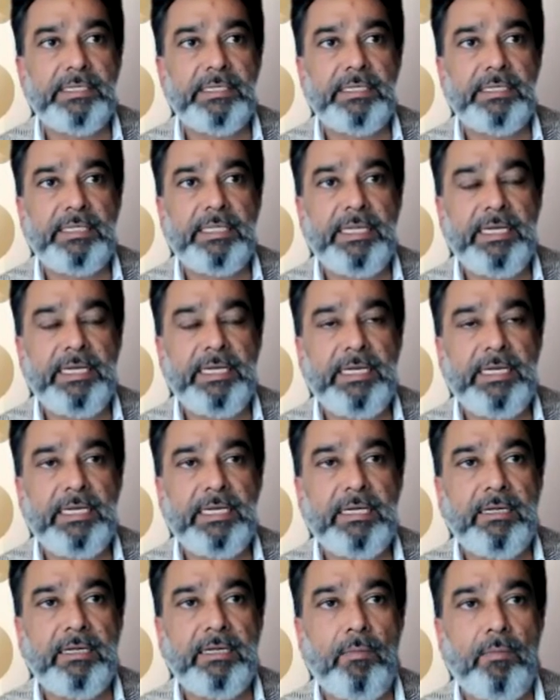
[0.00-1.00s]
the
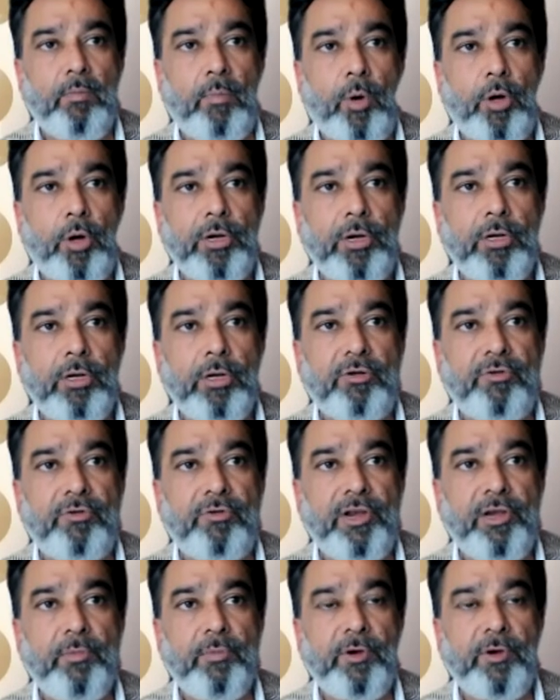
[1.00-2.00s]
model of
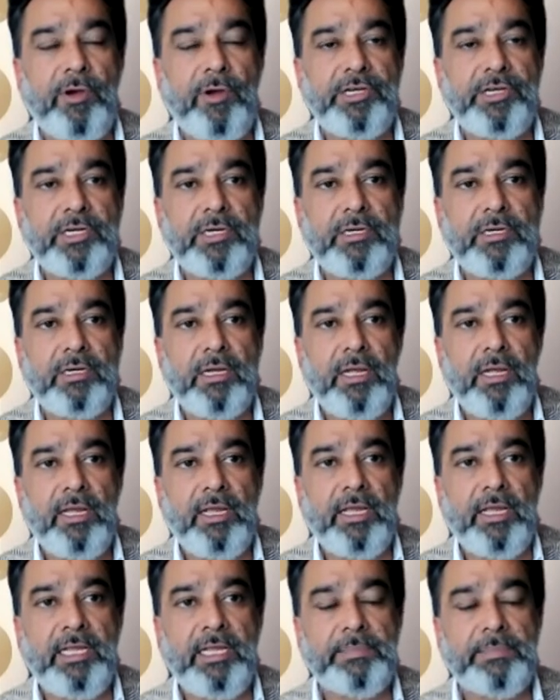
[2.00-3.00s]
remuneration
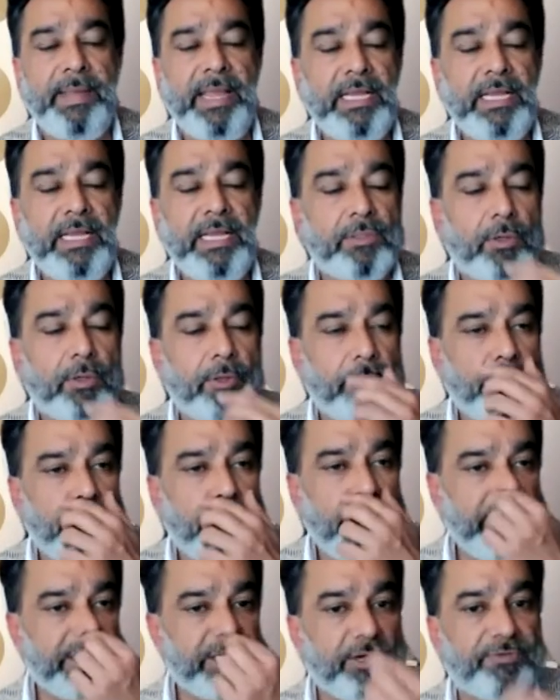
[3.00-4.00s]
is based on
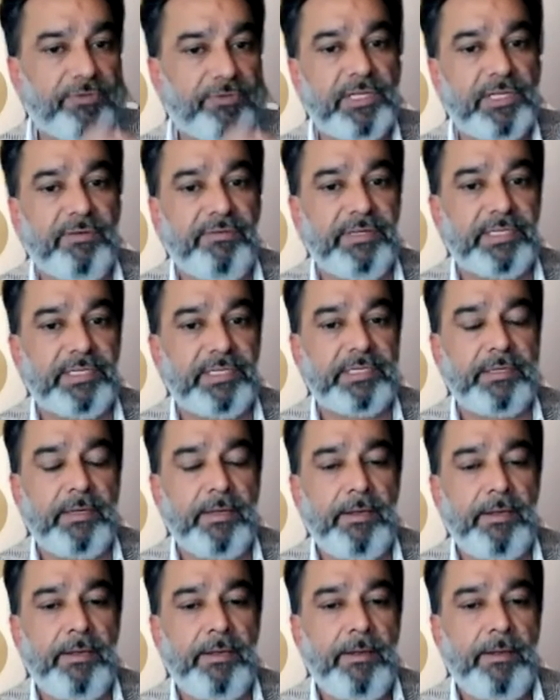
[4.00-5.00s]
units of service.
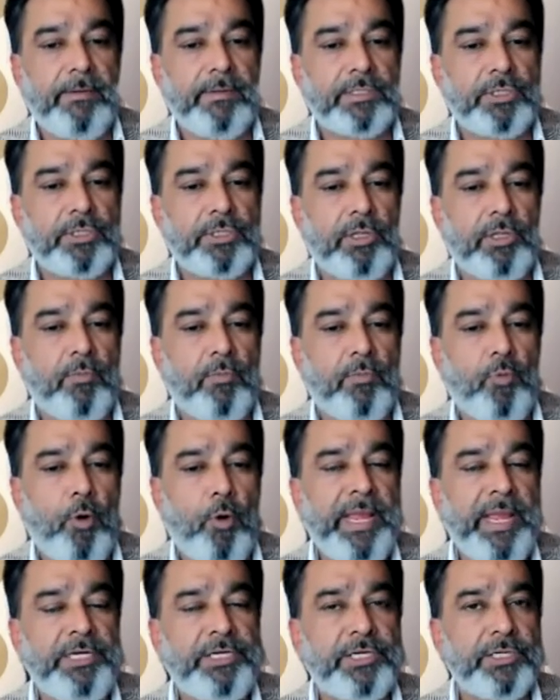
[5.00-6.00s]
So the more
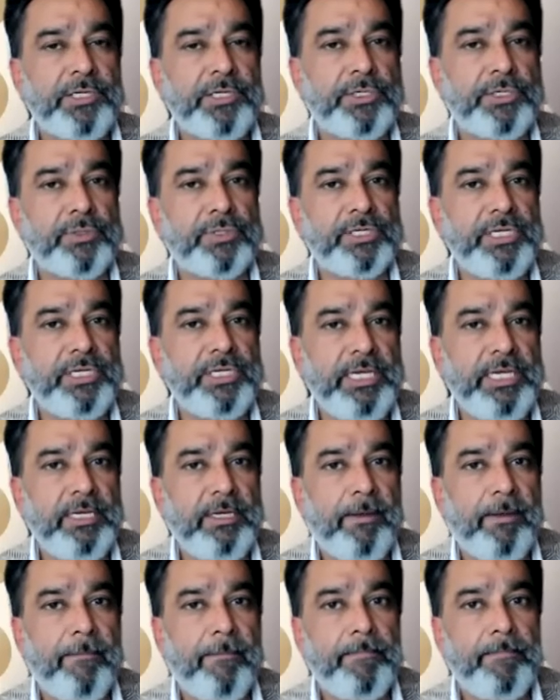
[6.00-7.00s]
patients you
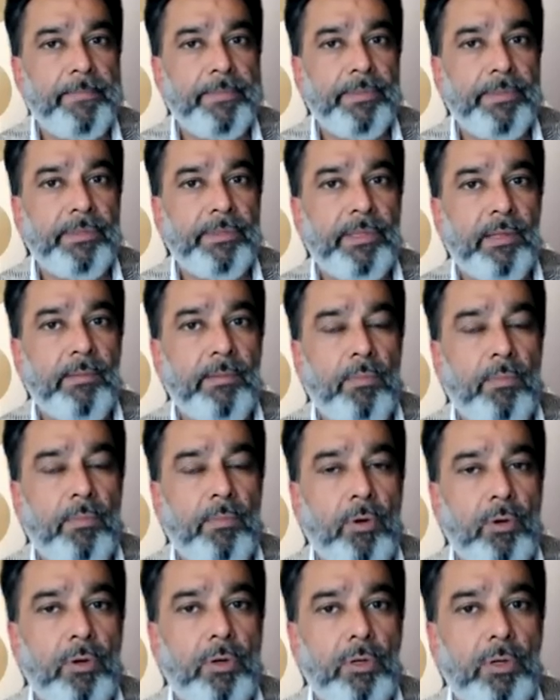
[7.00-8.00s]
see, the
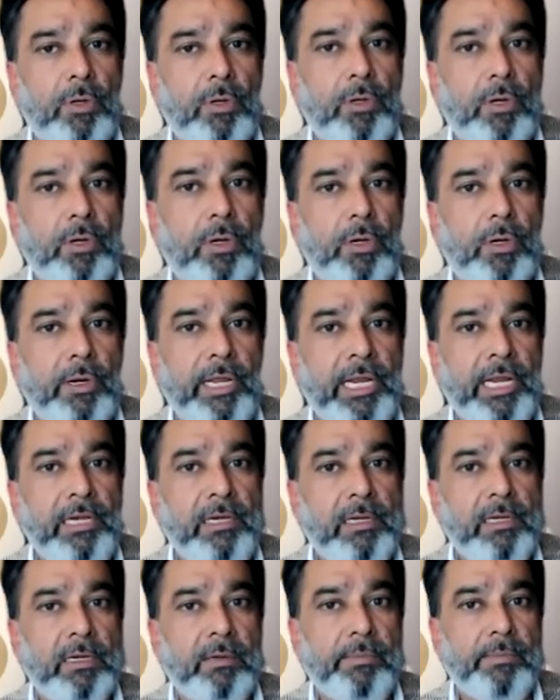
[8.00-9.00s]
more
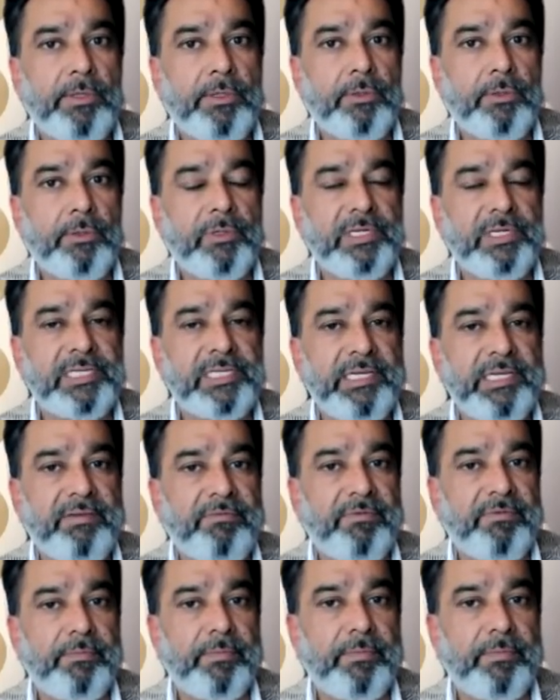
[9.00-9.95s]
income you receive.